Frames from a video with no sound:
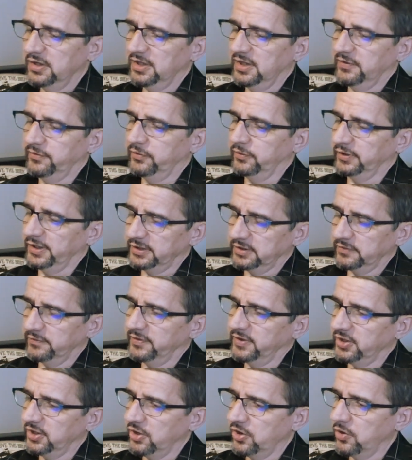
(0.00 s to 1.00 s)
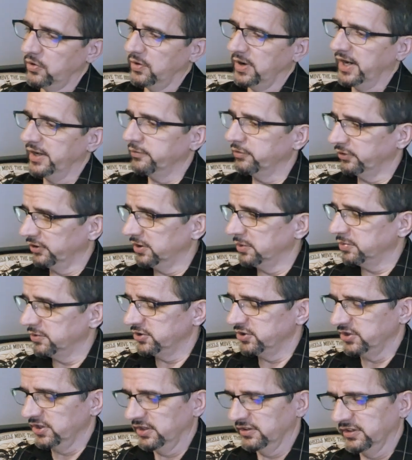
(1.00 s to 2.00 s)
If you like the video, I'd really
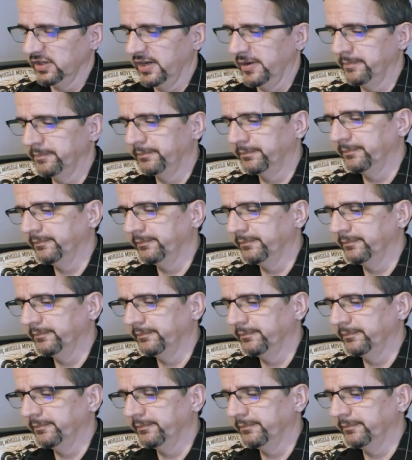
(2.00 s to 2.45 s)
appreciate that.